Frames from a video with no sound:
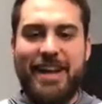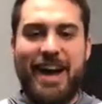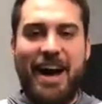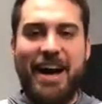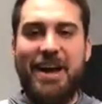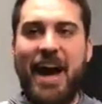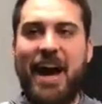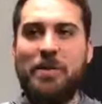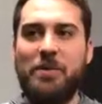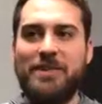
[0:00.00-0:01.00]

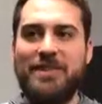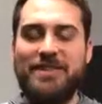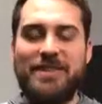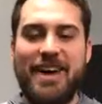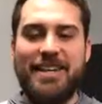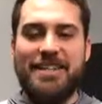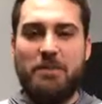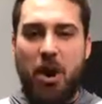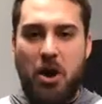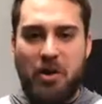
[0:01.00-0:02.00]
I will see you guys
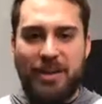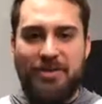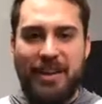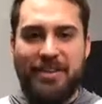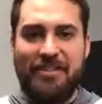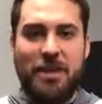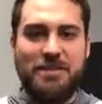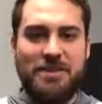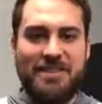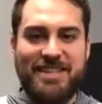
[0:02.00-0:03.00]
tomorrow evening for
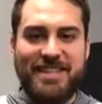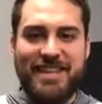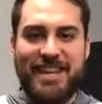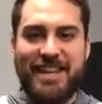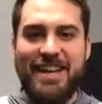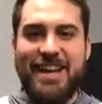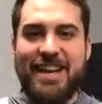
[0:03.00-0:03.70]
episode 16,